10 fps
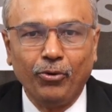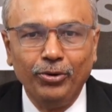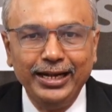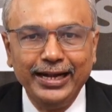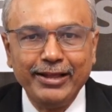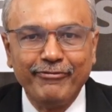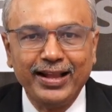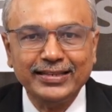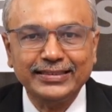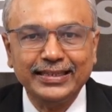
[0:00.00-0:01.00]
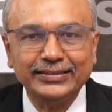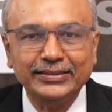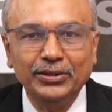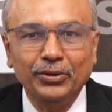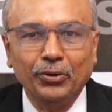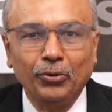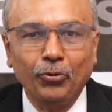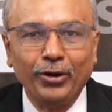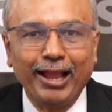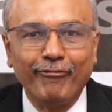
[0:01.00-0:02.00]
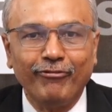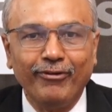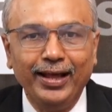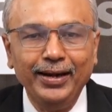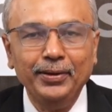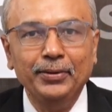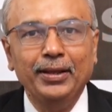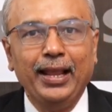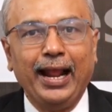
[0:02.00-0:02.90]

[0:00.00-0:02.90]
Only defense is rook f1,